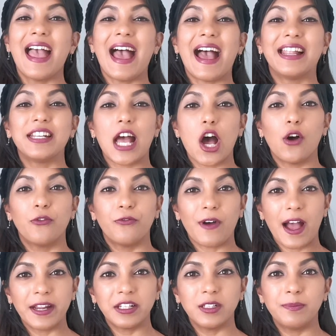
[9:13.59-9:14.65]
And our
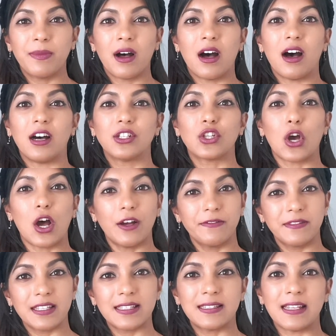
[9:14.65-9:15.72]
final part
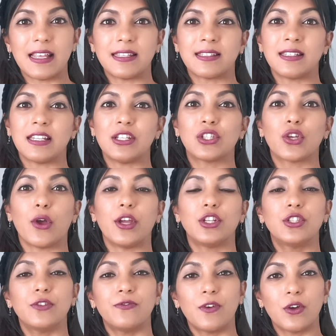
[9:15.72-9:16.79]
of this lesson is
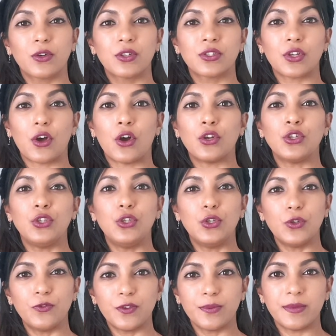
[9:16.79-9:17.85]
going to focus on
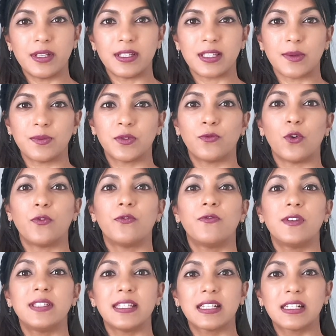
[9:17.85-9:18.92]
euphemisms for
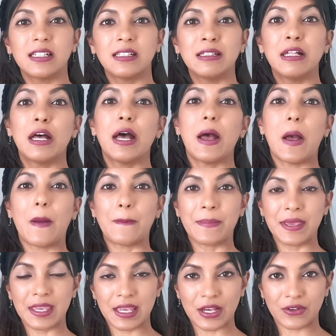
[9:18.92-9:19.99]
physical
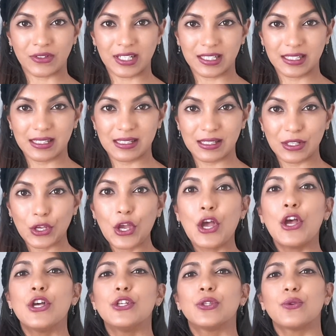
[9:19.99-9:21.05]
appearance.
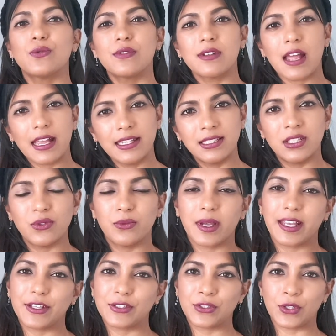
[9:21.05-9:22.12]
So nicer
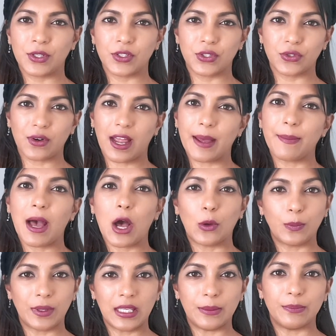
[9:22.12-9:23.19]
ways to describe how
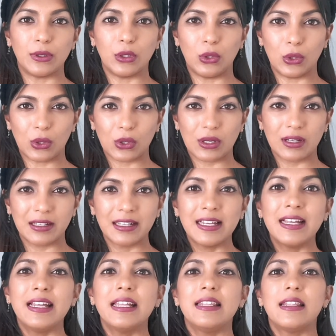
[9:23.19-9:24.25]
people look.
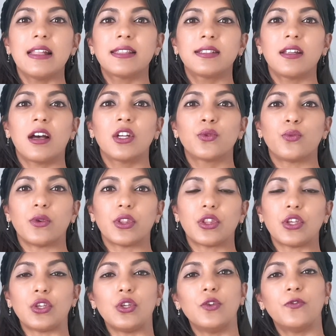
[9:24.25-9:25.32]
Let's start with
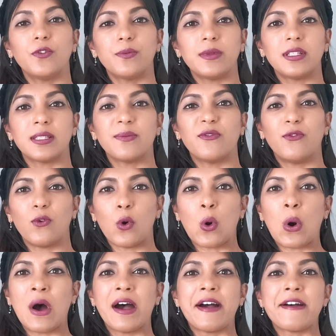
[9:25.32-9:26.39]
the euphemism
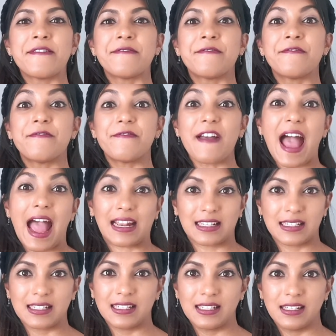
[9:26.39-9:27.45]
for
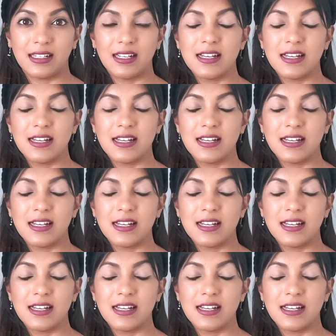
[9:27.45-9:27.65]
fat.